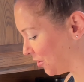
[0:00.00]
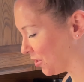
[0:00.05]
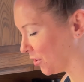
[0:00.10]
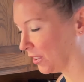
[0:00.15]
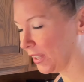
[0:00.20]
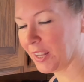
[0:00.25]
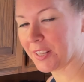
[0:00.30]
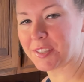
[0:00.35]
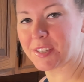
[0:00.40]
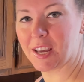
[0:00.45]
So
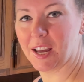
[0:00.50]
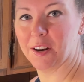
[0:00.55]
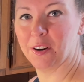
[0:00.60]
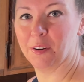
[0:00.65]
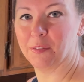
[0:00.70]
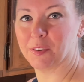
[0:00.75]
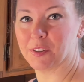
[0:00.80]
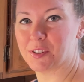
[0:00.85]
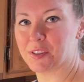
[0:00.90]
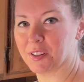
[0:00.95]
let's head
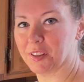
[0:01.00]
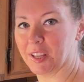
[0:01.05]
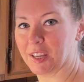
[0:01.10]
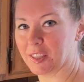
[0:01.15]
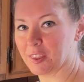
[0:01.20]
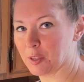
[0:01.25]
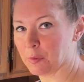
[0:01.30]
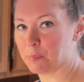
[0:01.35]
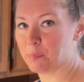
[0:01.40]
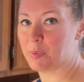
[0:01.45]
over to
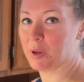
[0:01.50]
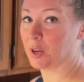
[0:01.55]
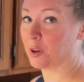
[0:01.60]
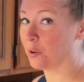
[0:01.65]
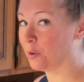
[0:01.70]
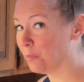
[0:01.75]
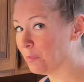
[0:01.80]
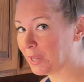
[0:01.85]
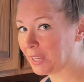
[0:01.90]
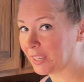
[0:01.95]
like the
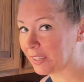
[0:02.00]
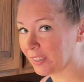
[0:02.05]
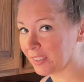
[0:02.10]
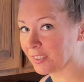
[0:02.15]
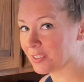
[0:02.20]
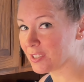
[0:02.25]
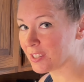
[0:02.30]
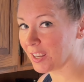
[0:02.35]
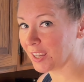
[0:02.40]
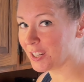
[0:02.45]
pickle
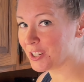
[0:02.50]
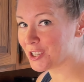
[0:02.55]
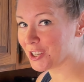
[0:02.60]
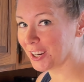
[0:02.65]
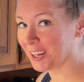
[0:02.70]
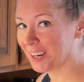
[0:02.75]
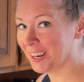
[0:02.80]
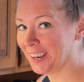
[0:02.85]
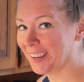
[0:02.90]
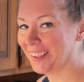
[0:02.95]
making
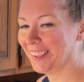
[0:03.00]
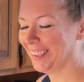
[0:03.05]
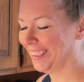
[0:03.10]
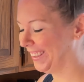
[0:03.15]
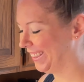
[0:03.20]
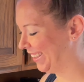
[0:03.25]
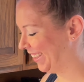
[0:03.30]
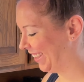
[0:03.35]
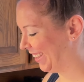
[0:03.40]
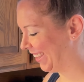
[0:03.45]
station
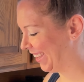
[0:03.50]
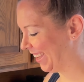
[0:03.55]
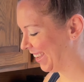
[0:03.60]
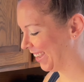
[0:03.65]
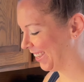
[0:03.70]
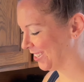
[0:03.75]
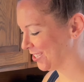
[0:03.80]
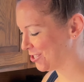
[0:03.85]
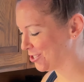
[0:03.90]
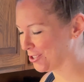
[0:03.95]

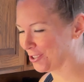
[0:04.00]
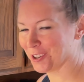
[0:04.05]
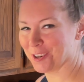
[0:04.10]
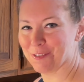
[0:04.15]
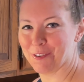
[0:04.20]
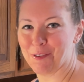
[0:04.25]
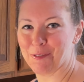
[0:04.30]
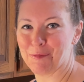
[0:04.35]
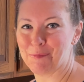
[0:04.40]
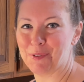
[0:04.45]
and show you
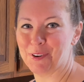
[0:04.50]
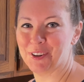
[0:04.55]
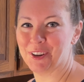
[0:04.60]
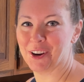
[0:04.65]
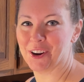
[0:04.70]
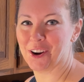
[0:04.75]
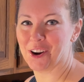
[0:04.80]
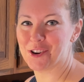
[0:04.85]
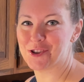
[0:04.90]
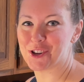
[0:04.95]
what we're putting
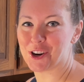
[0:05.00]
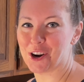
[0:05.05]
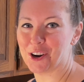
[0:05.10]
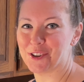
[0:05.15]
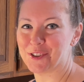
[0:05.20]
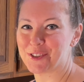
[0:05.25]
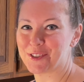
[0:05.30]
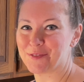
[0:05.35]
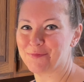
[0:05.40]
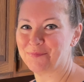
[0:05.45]
in our
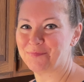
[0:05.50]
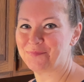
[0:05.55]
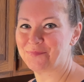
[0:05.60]
jars.